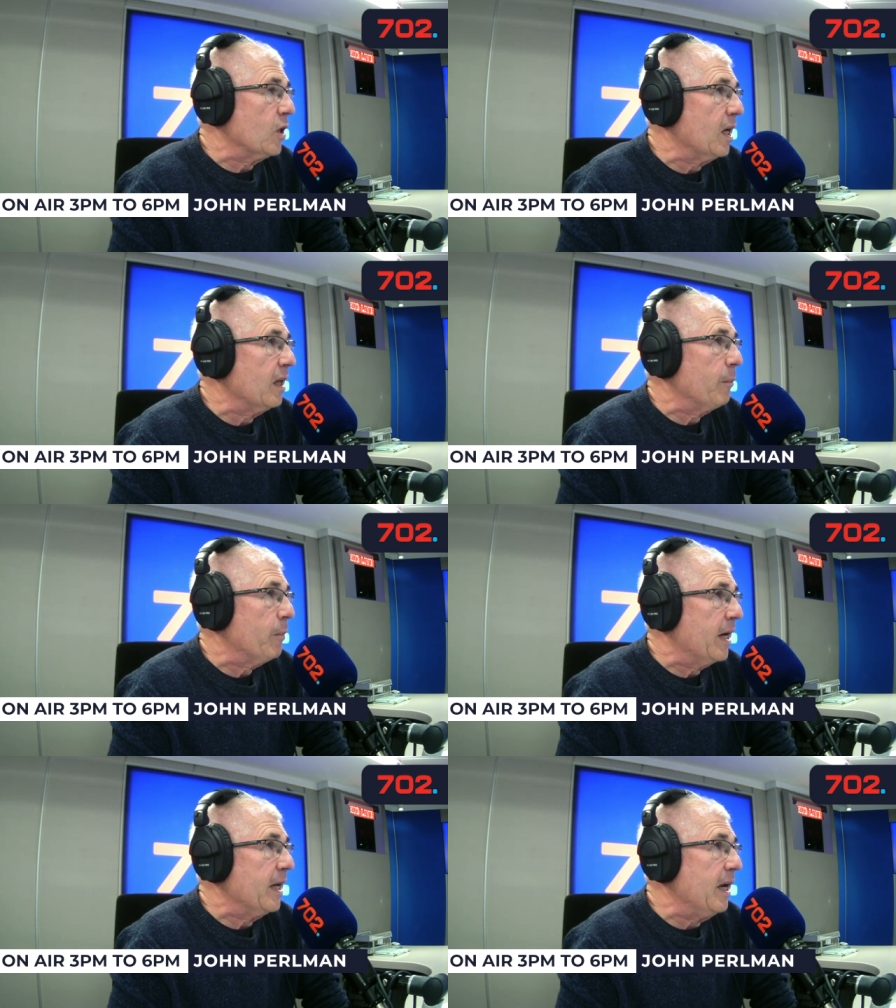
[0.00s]
Clear the
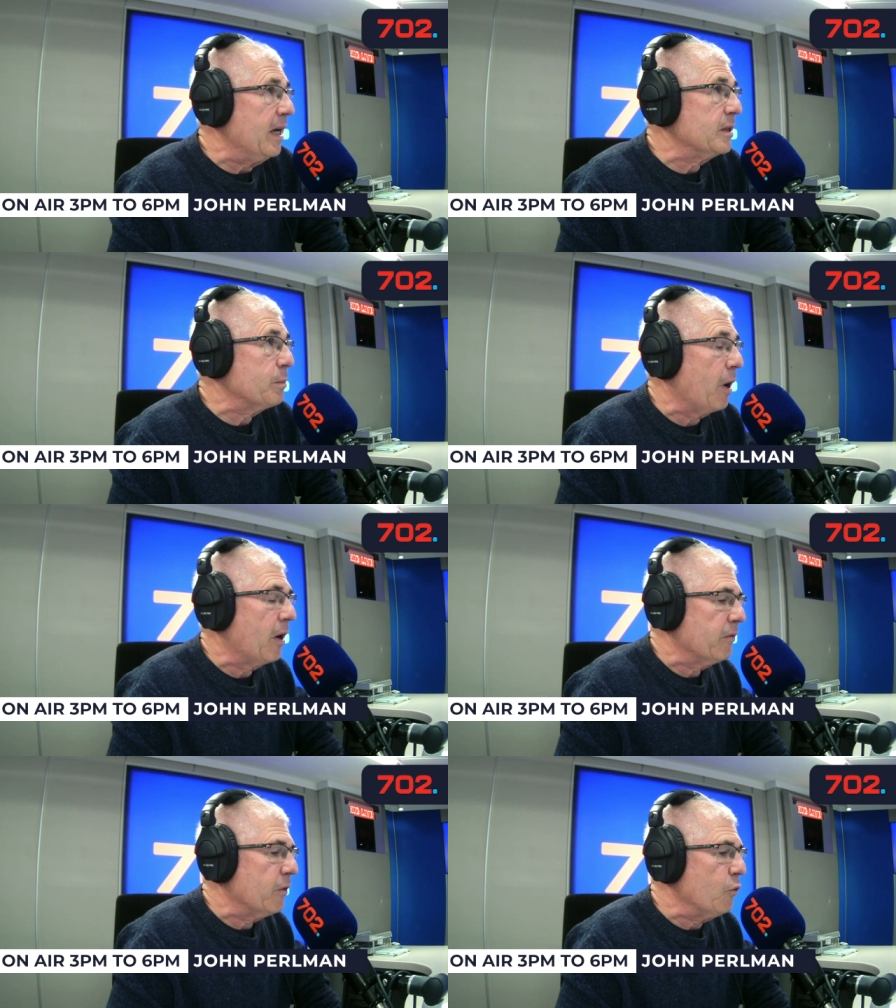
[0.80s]
money is
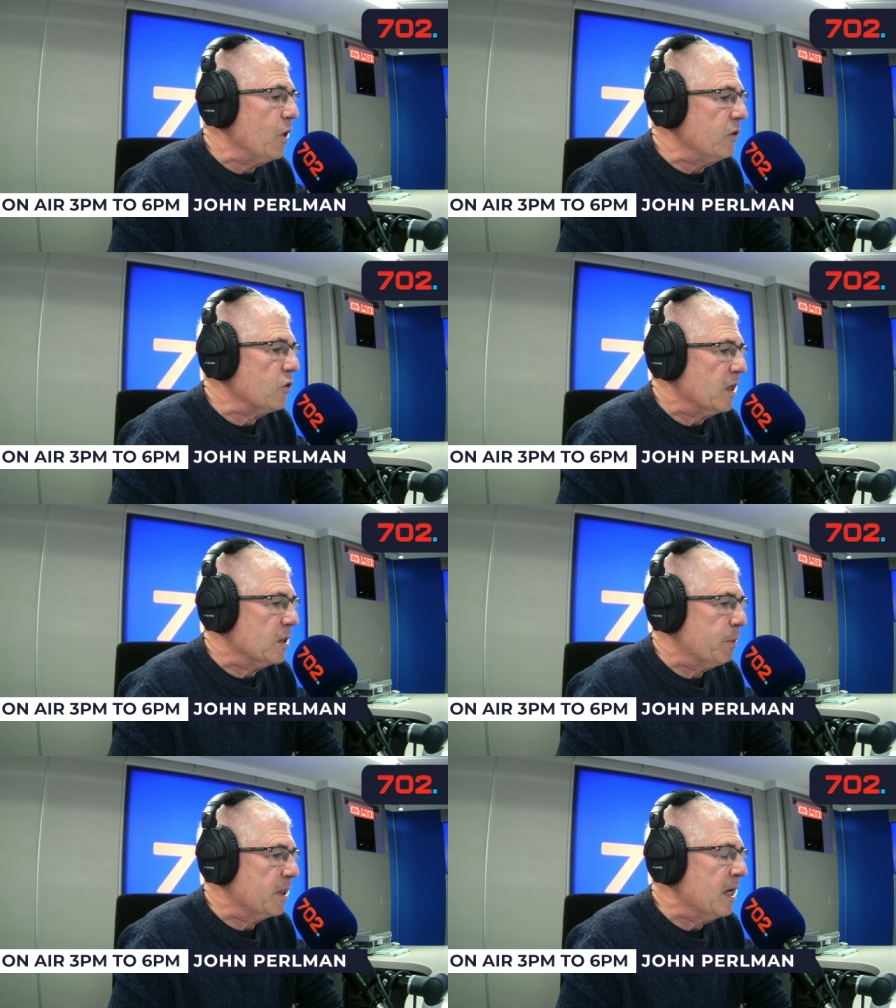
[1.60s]
part of the
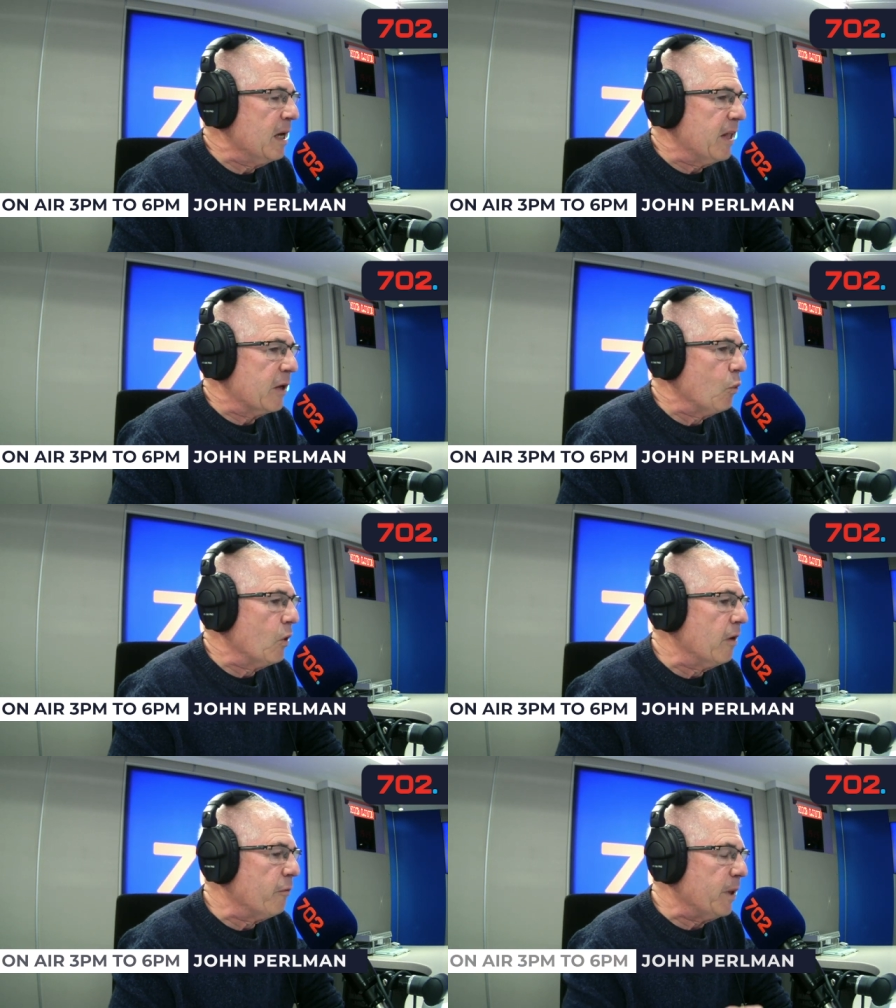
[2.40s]
redress, but that
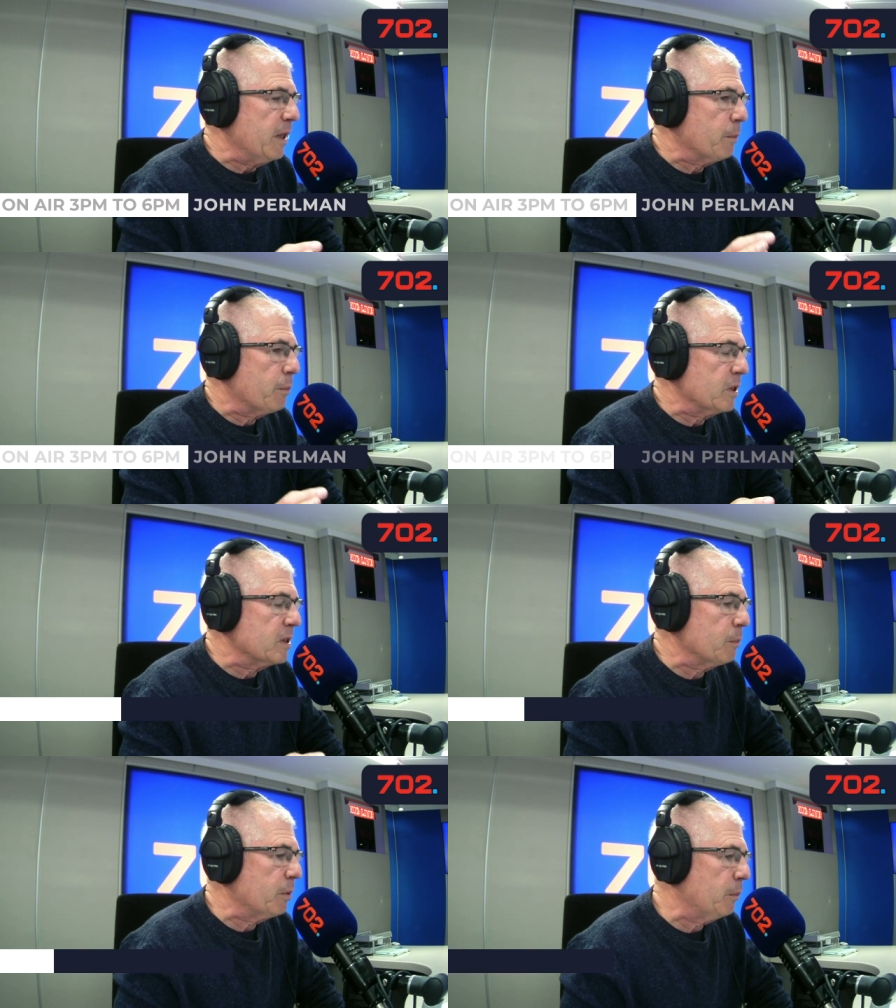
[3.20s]
wouldn't have been the
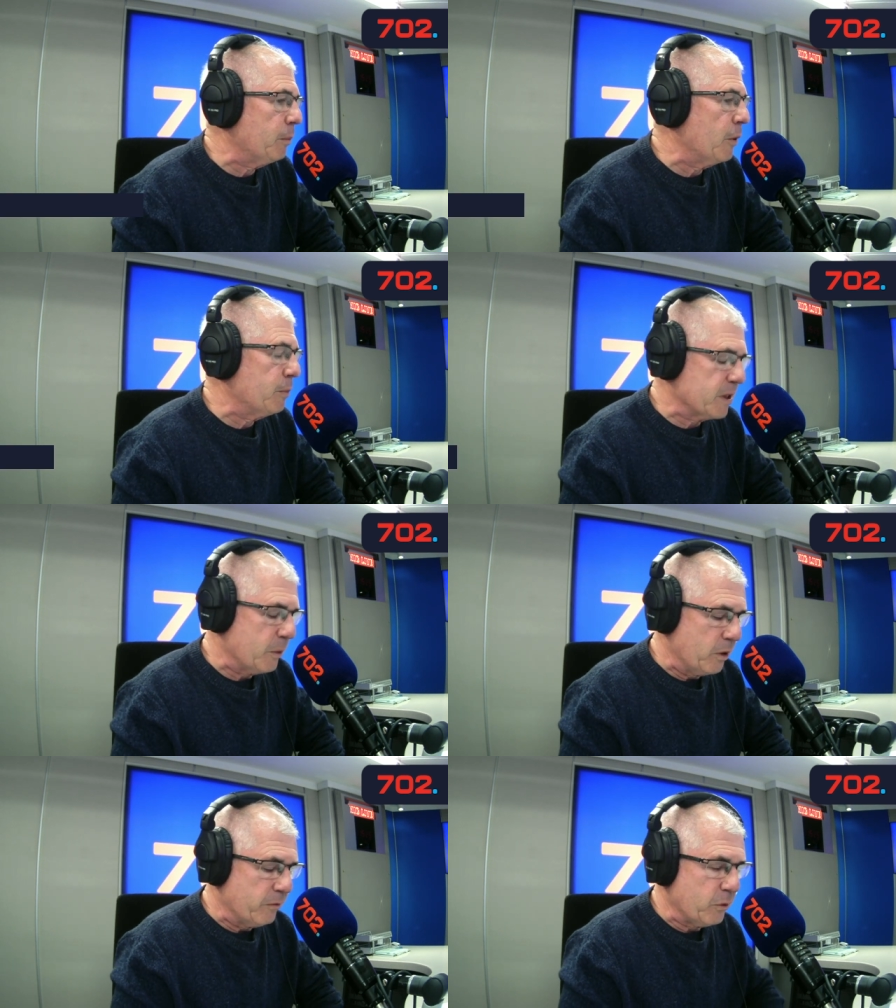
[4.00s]
principal purpose I
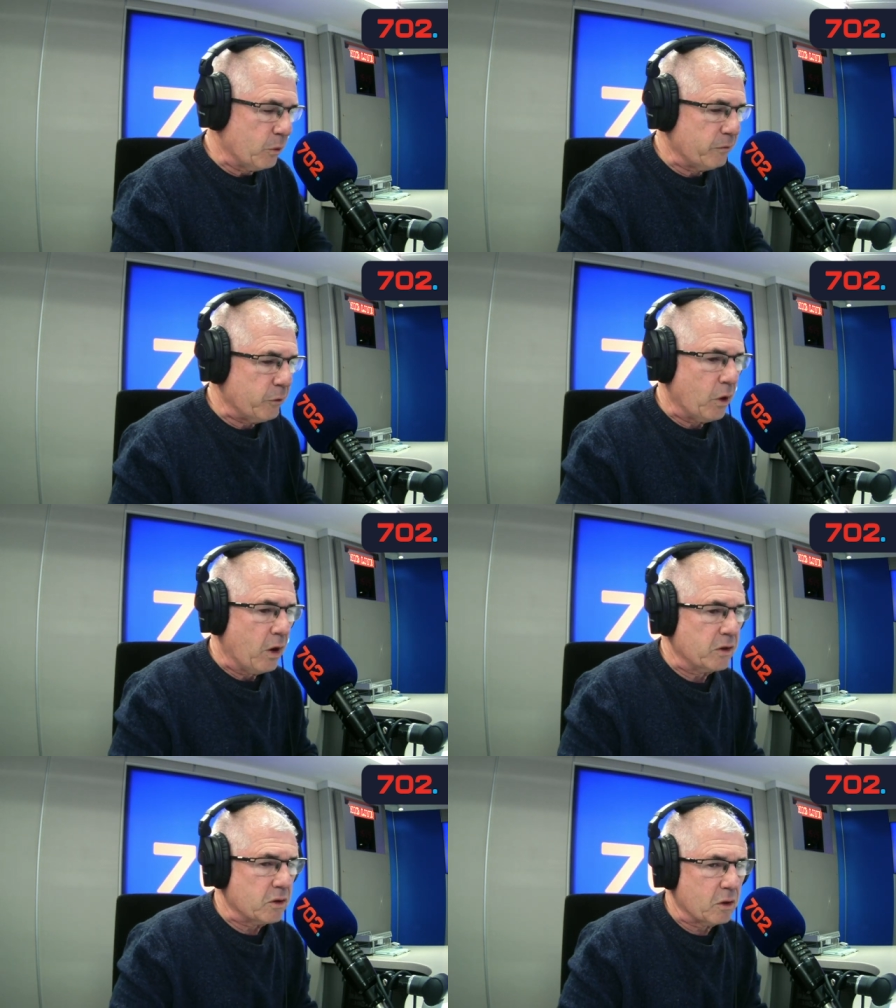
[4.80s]
would have thought of you
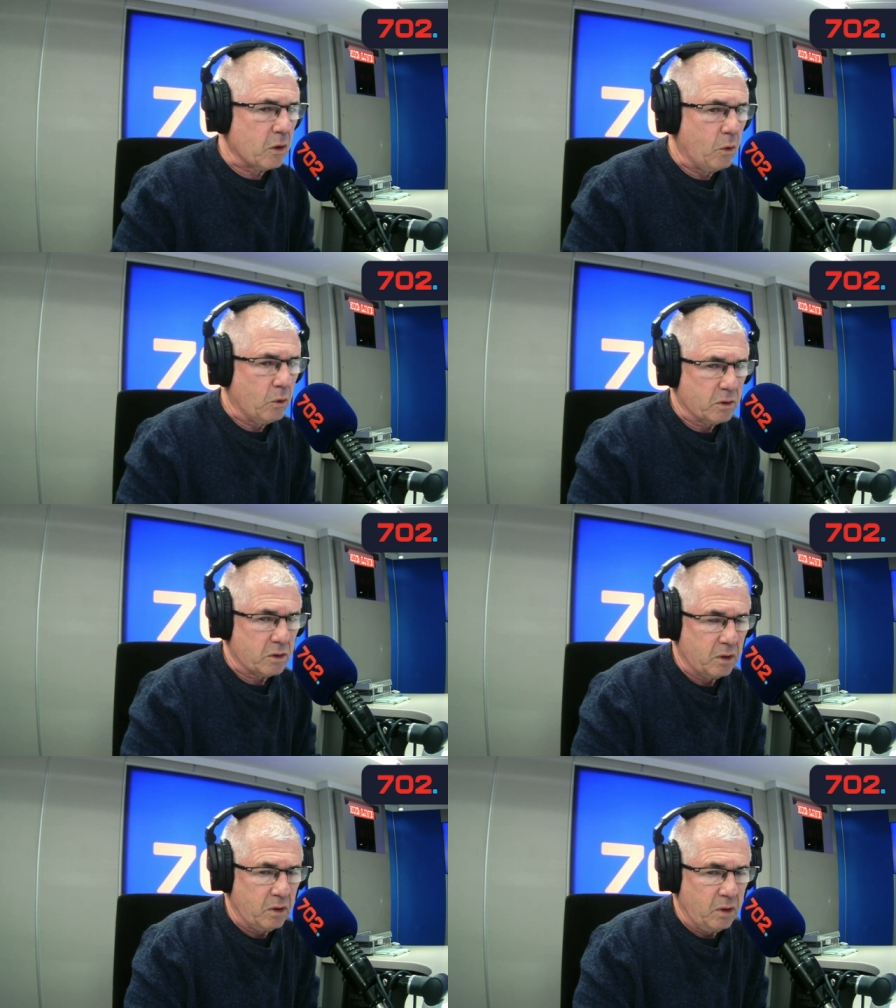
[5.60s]
going to the courts.